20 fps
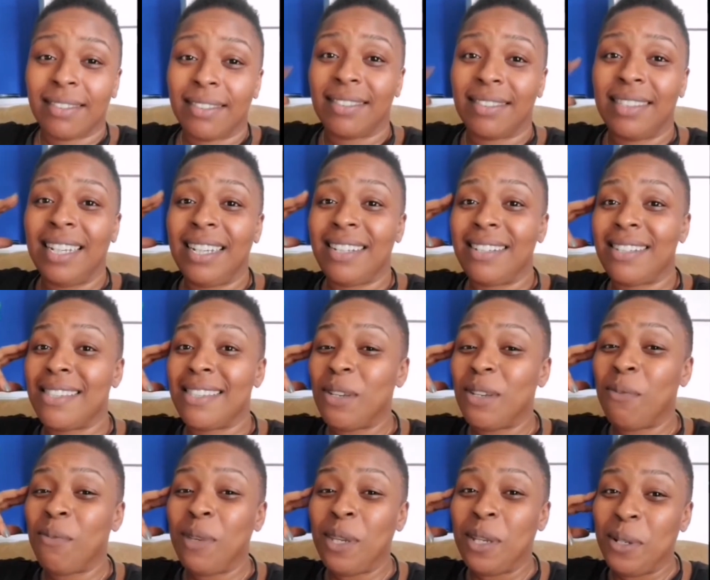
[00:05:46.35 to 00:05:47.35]
it could still
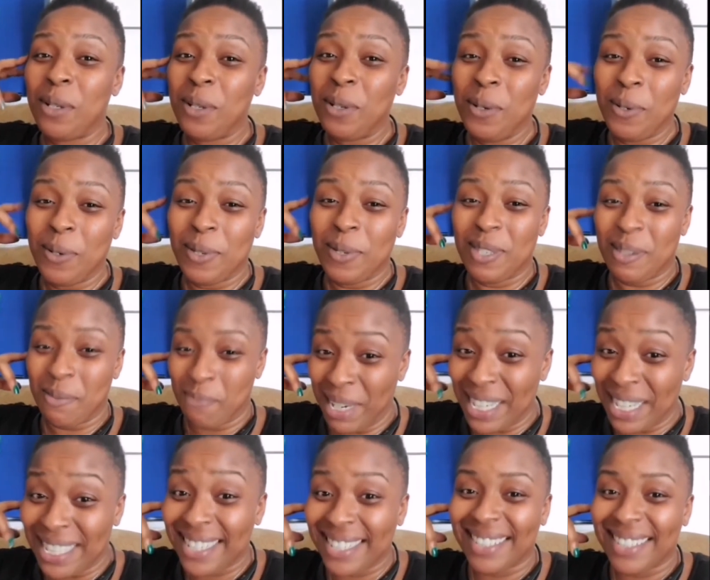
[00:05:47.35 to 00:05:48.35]
be a new
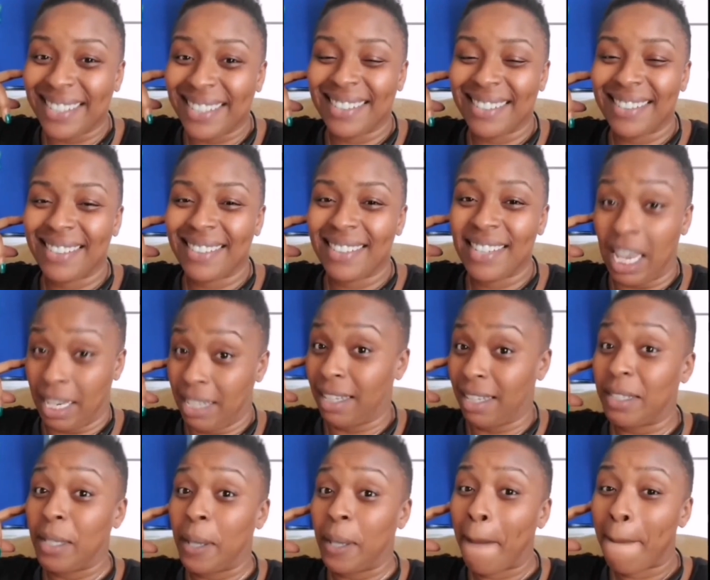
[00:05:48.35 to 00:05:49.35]
submission technically,